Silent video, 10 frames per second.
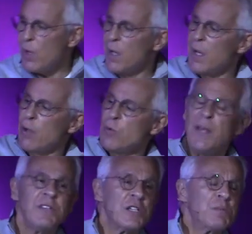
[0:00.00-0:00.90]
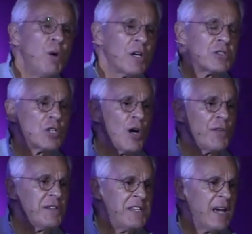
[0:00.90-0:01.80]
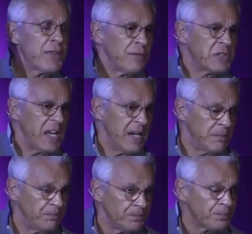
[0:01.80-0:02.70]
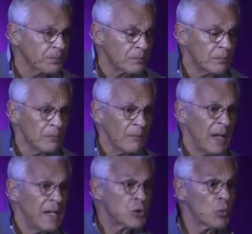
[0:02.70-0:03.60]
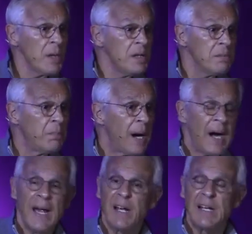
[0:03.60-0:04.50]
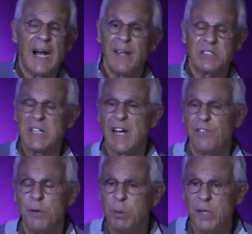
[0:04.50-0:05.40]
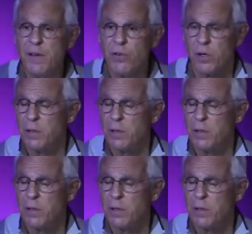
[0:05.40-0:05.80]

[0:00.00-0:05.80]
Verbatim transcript: I, read this book. It's called The Death of Satan. It's written by a guy that's not even a believer.